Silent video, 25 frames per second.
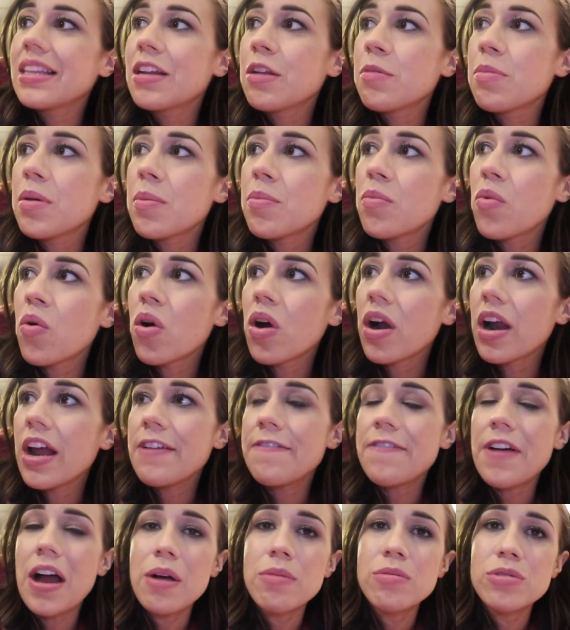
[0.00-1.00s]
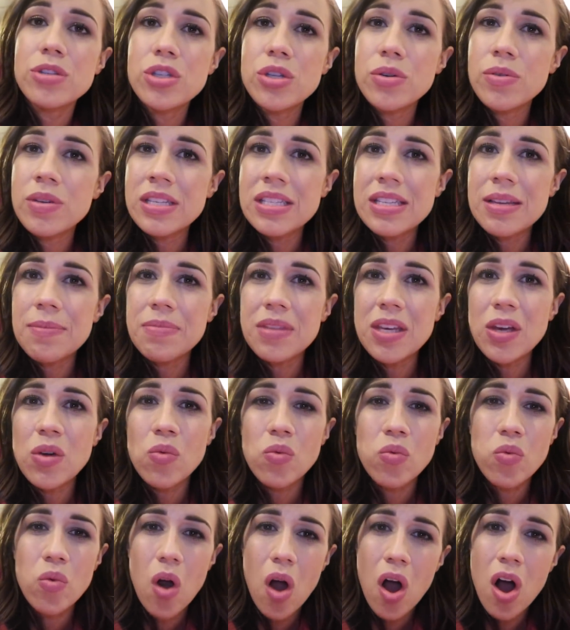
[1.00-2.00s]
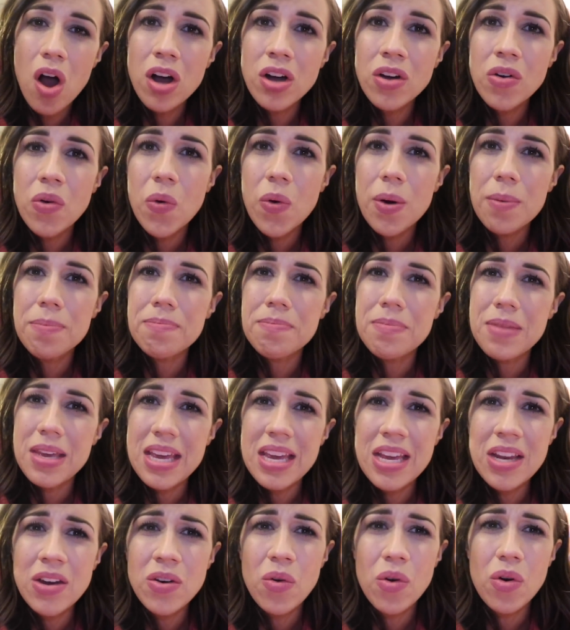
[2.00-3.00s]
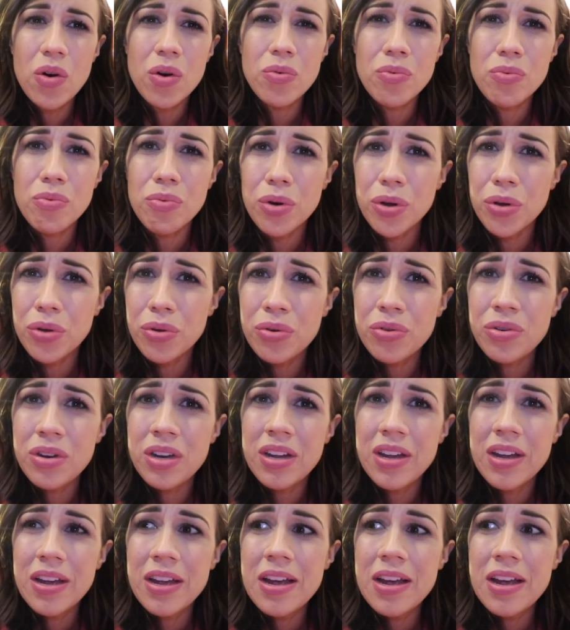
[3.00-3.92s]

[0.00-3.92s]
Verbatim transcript: little bit more if I was doing something wrong or mean or rude.